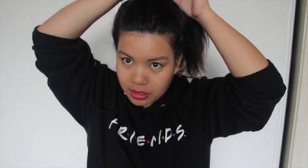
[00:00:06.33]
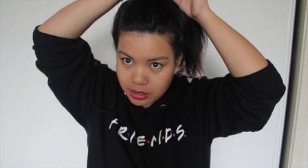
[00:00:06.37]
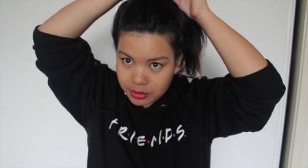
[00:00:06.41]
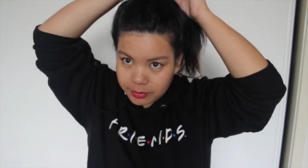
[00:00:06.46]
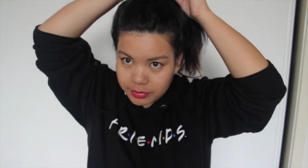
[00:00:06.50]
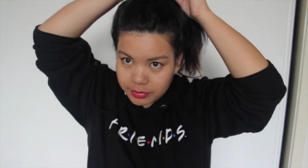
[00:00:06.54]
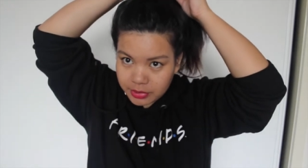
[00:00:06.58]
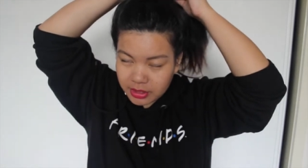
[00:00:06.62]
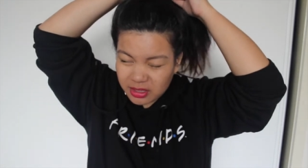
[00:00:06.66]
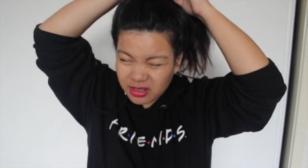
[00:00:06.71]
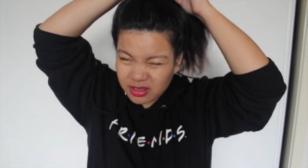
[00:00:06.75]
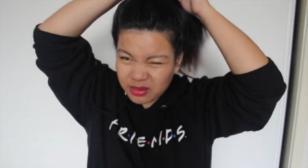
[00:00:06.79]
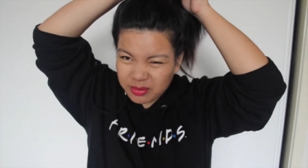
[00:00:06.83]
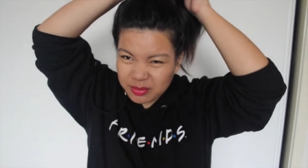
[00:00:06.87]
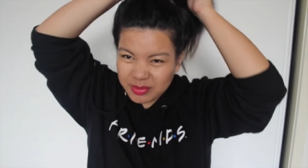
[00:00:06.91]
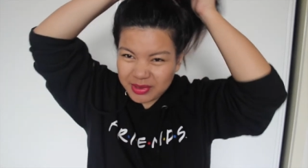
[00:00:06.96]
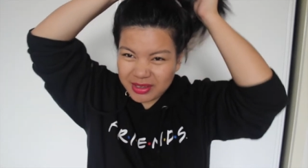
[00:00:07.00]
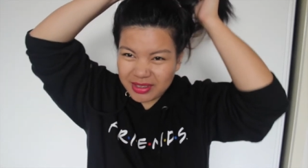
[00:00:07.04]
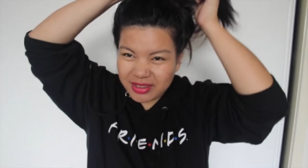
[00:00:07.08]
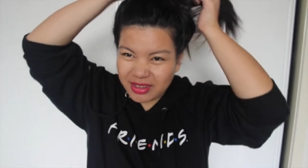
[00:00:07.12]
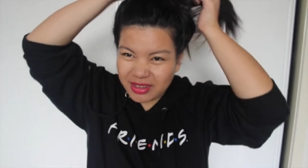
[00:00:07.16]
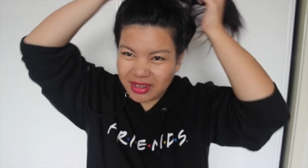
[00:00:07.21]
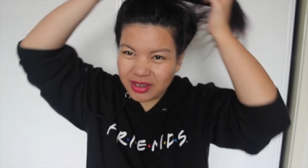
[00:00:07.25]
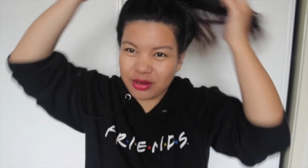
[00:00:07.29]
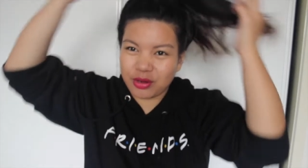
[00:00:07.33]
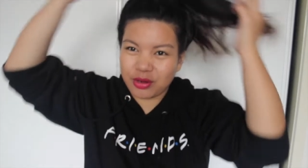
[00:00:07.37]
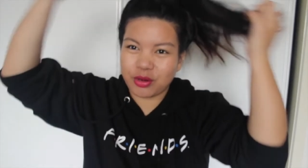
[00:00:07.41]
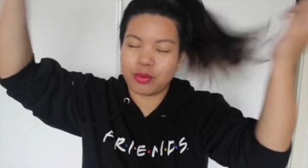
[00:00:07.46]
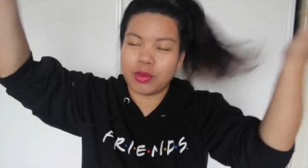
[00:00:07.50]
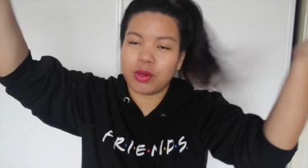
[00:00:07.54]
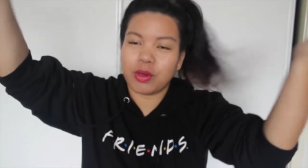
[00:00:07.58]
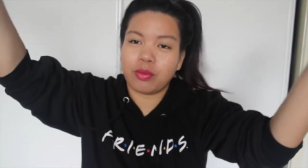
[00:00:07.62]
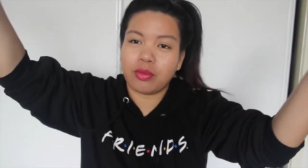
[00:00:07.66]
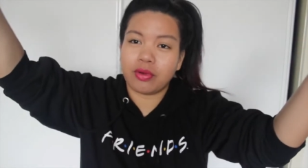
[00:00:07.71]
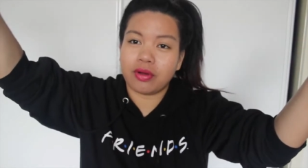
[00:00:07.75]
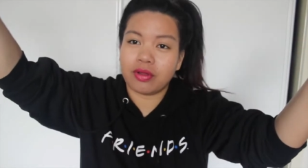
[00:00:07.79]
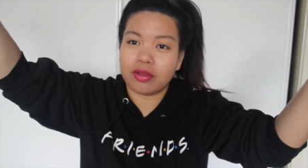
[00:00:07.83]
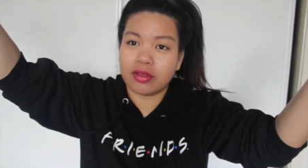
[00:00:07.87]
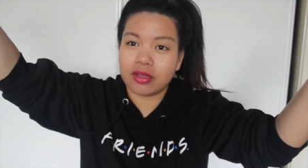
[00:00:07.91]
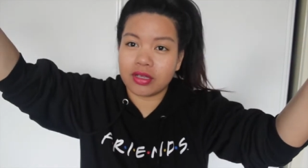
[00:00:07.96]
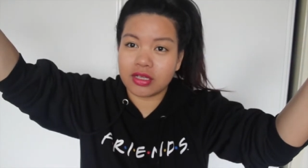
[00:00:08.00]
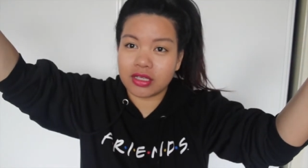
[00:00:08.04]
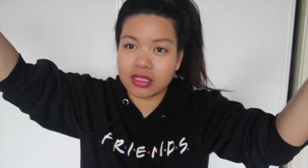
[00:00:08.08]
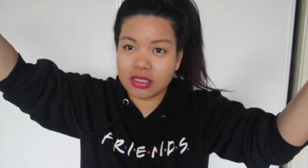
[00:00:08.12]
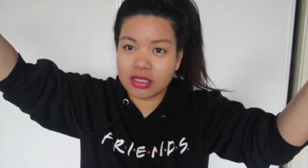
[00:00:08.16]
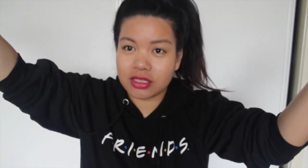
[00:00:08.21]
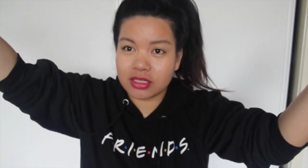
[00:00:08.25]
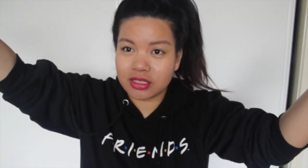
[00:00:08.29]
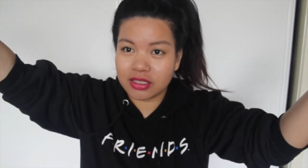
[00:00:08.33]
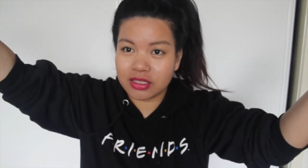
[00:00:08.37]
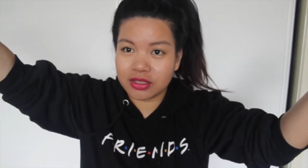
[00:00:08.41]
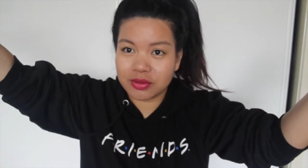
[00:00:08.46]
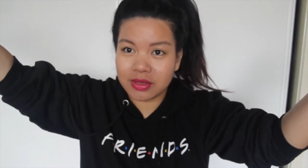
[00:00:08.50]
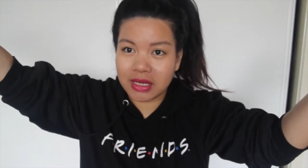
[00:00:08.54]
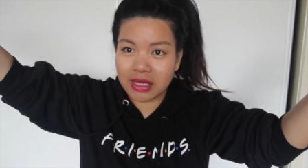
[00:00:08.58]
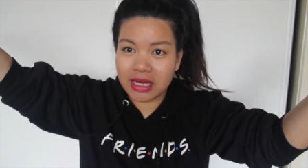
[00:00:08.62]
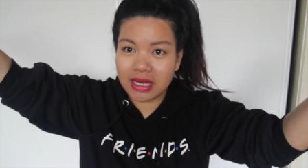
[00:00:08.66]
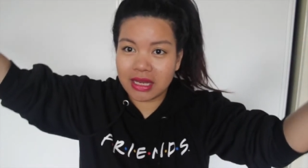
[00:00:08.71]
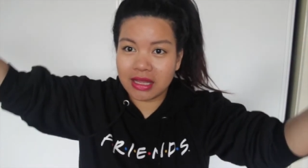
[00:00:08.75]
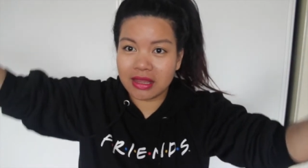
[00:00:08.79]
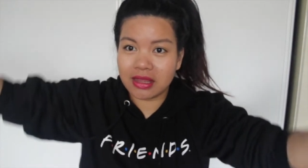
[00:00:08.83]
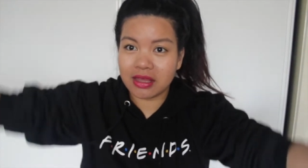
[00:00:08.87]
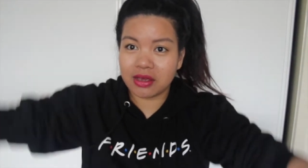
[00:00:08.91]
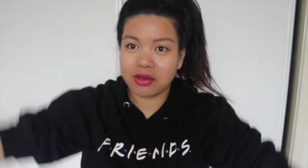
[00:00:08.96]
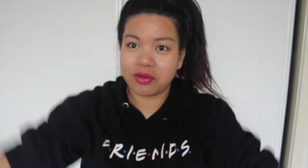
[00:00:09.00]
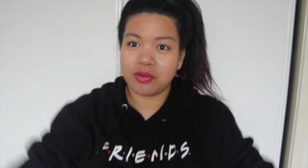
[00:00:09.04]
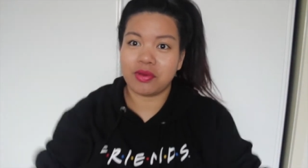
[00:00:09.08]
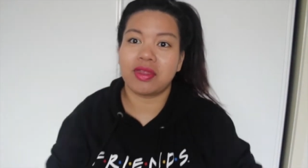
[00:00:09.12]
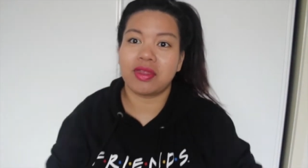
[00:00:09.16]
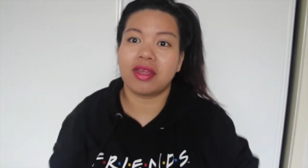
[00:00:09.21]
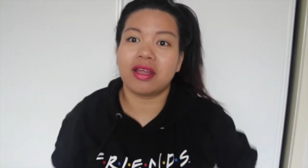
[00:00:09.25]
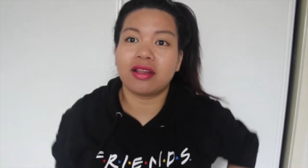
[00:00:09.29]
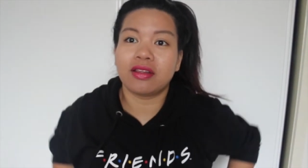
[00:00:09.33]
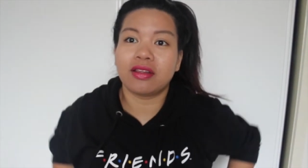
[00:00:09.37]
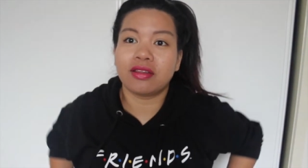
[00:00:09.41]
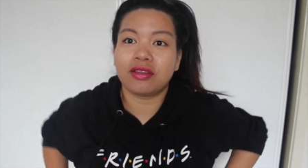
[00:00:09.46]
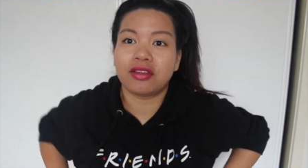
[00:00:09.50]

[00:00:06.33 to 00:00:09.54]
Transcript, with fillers: husband said I couldn't be bothered doing anything with it.